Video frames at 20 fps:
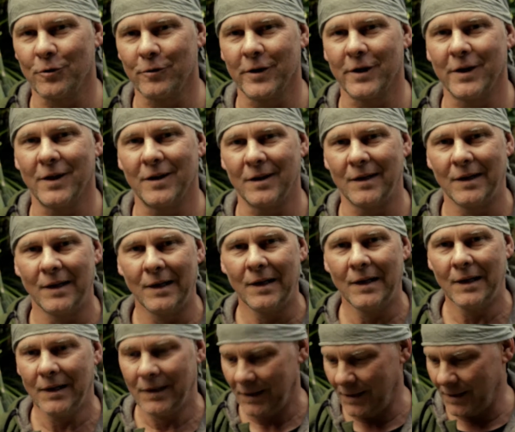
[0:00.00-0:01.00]
in it,
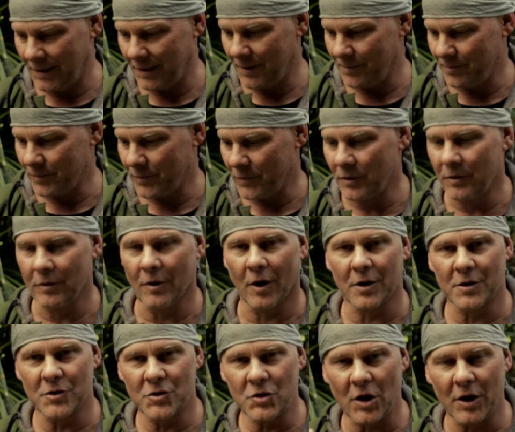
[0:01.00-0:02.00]
not
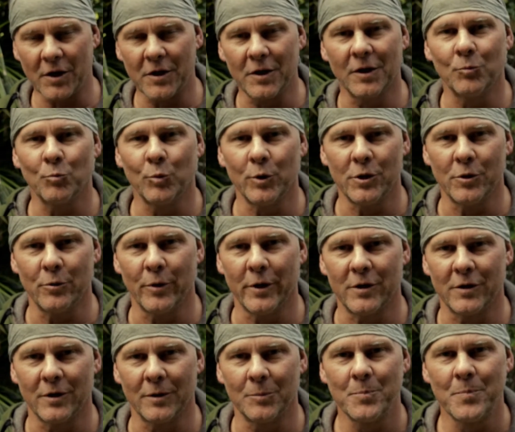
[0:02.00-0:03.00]
as succulent when you eat
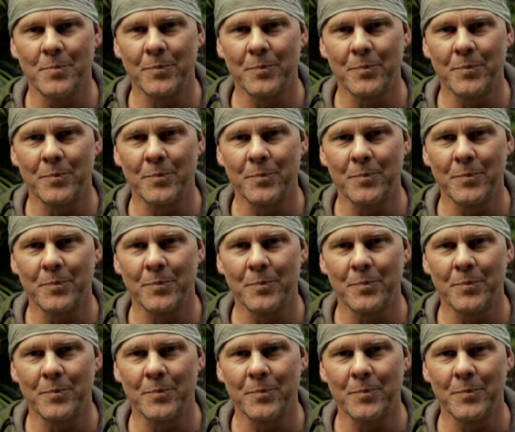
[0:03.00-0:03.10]
it.